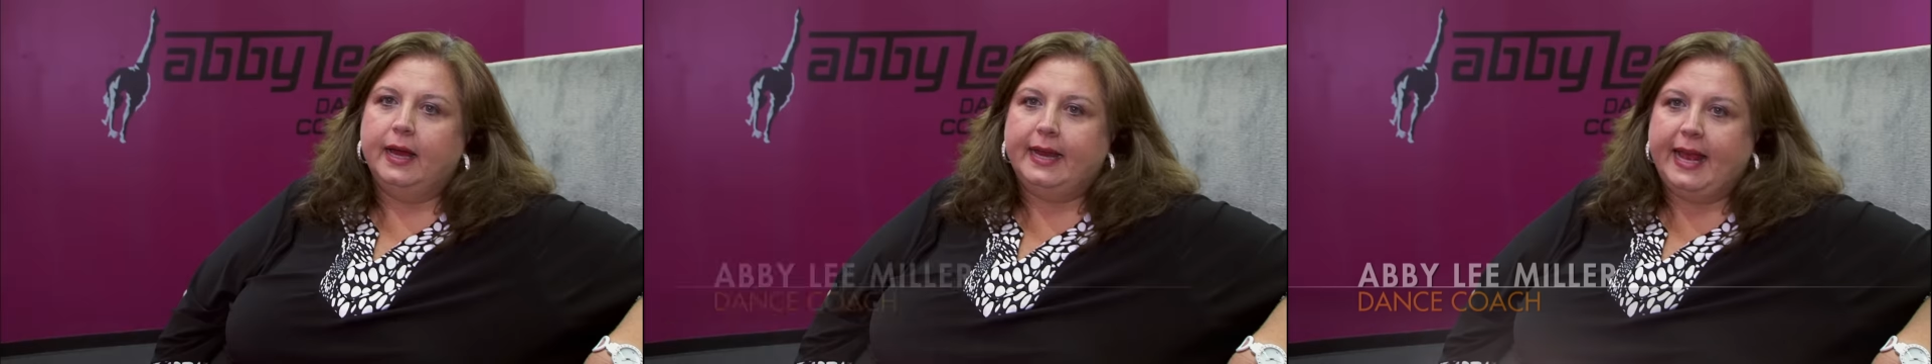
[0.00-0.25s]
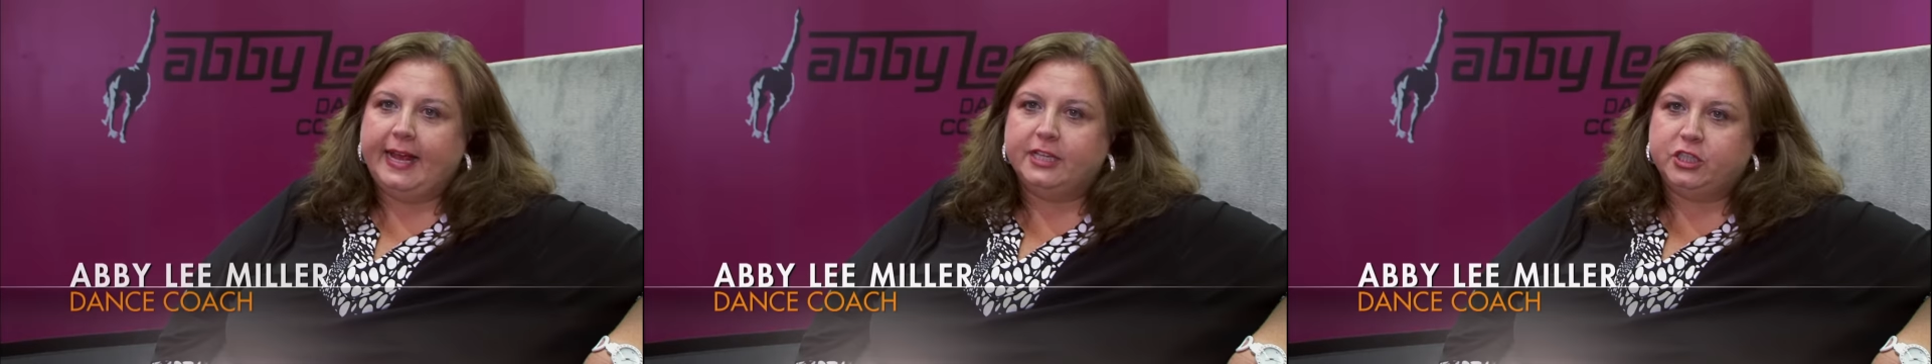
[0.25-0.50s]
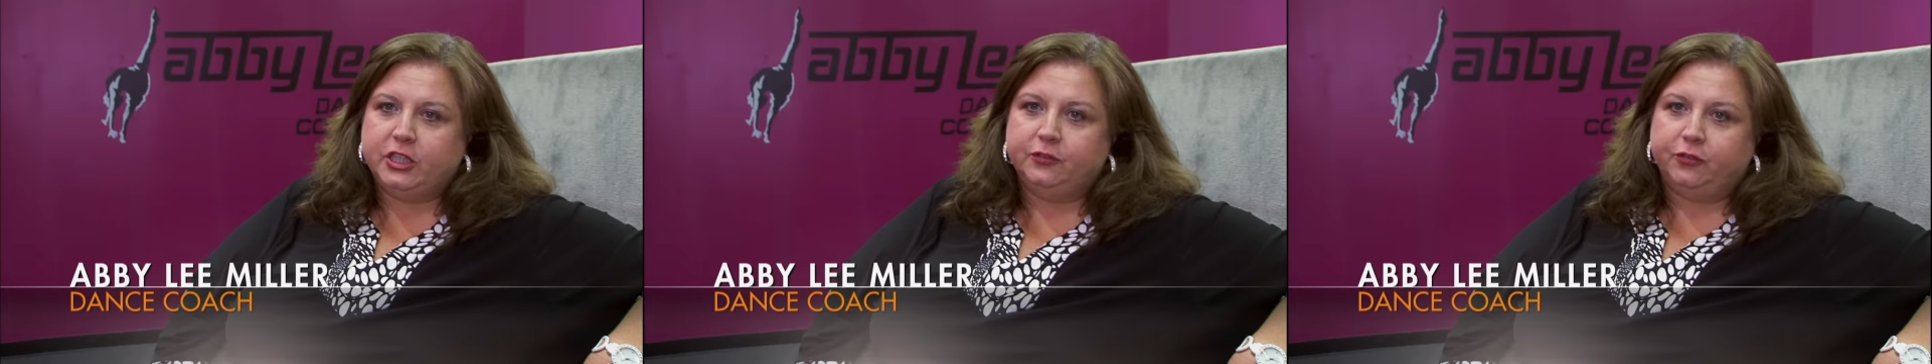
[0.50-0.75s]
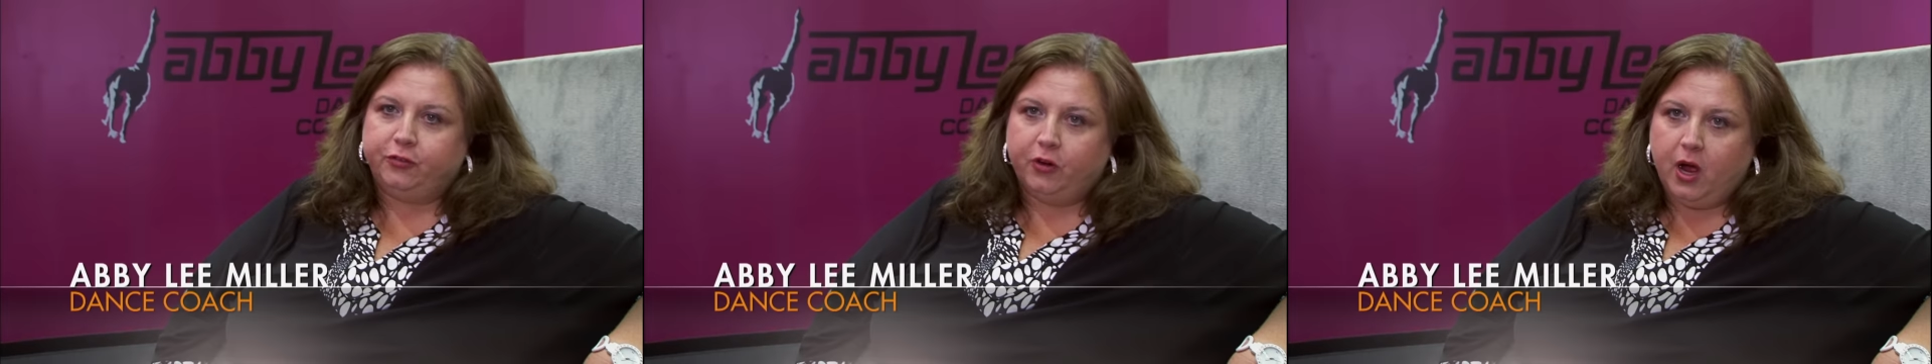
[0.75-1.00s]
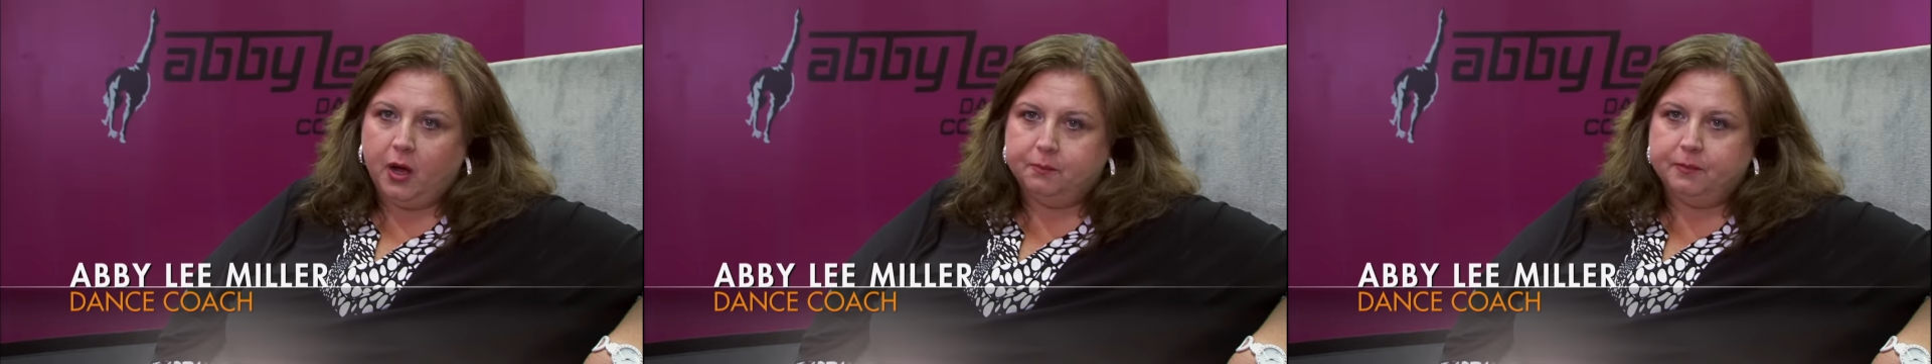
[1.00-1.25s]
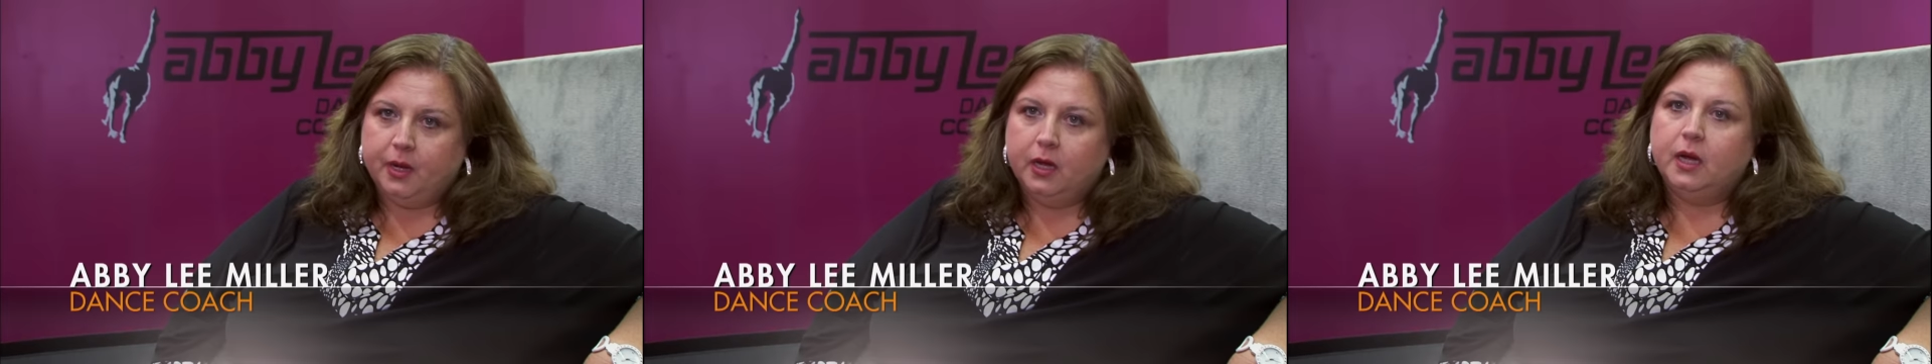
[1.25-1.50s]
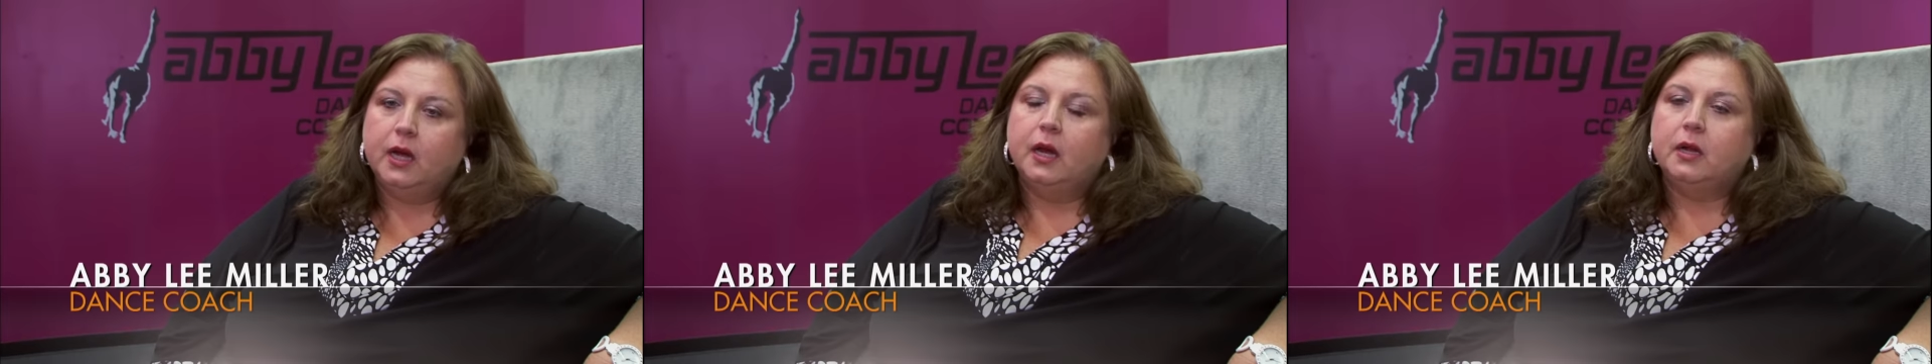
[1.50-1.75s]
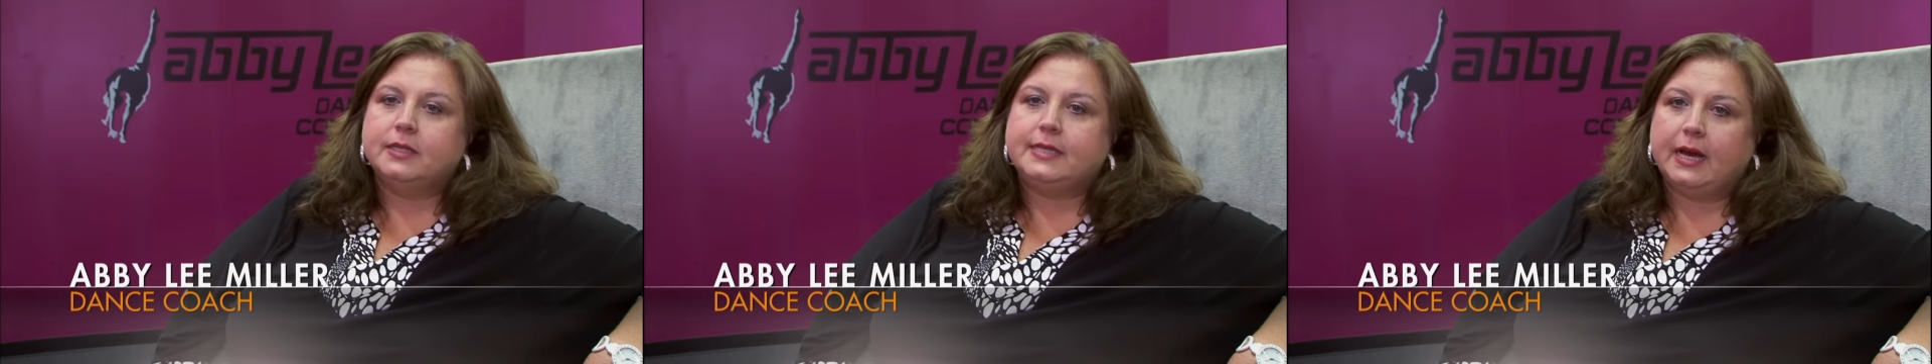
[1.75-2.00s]
an agent from
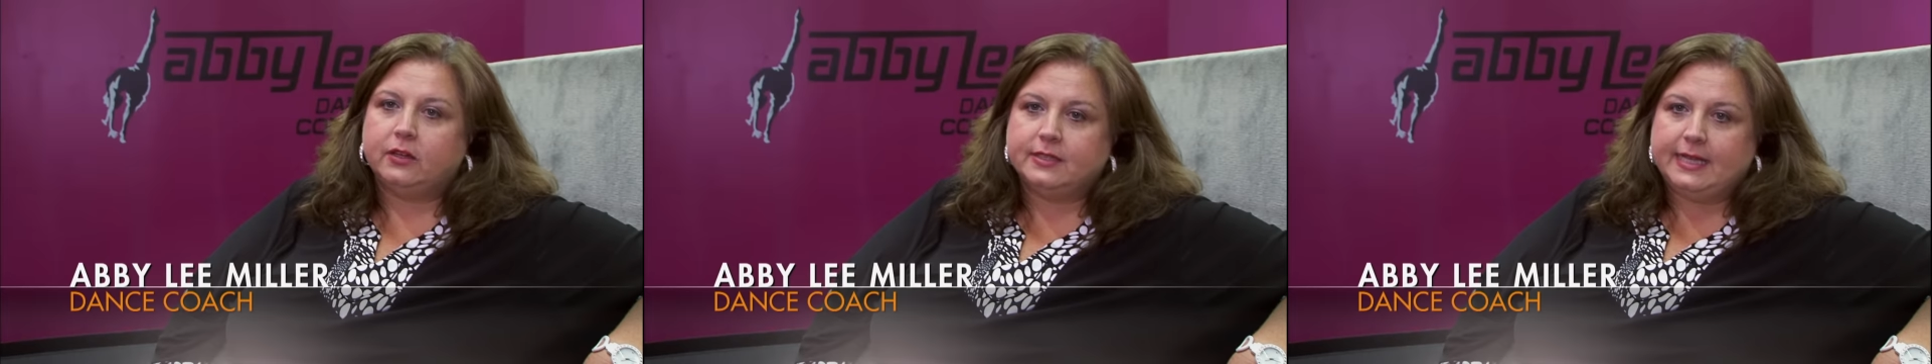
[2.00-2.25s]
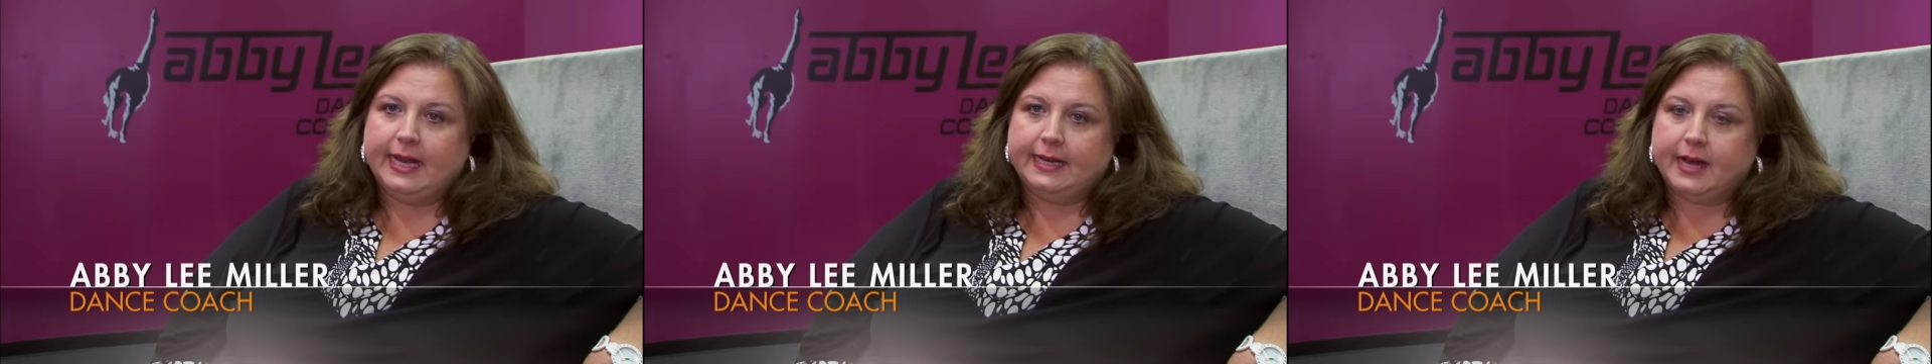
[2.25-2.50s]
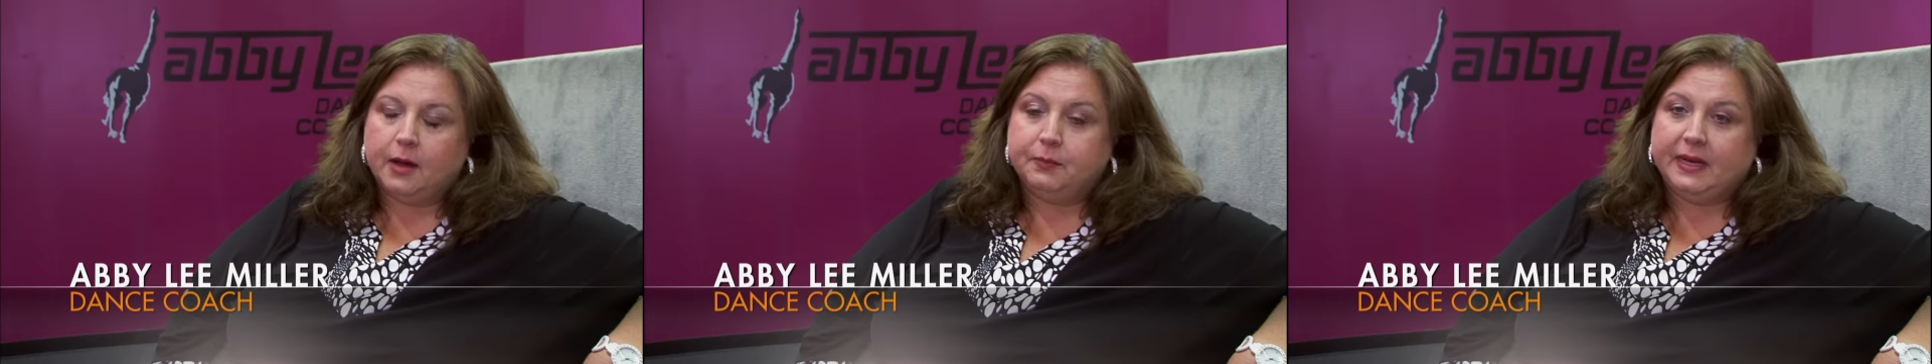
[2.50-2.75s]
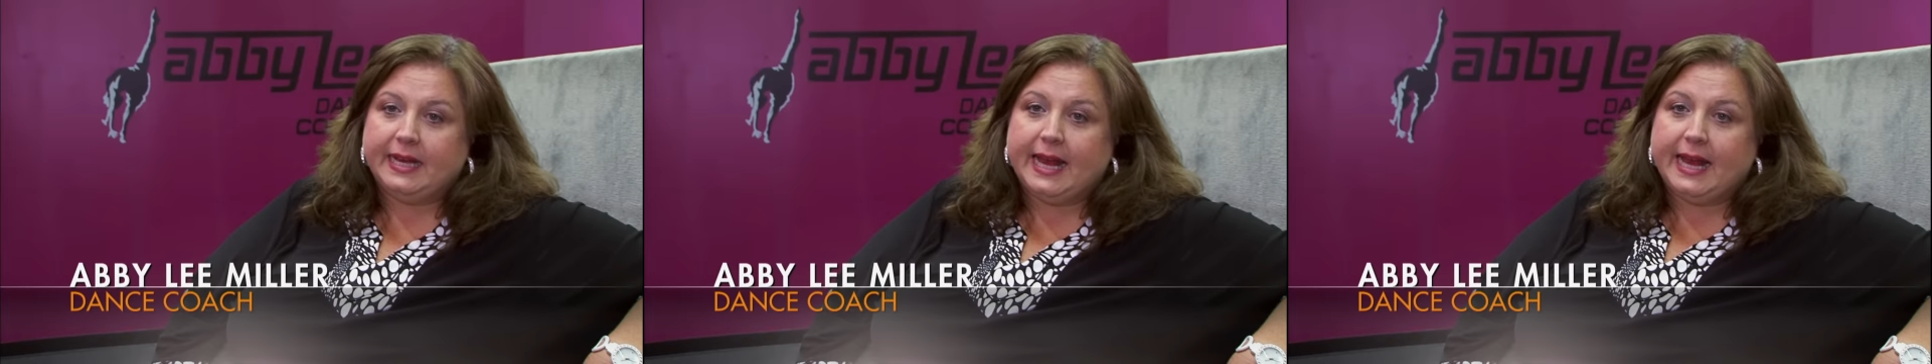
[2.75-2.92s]
Telsey and Company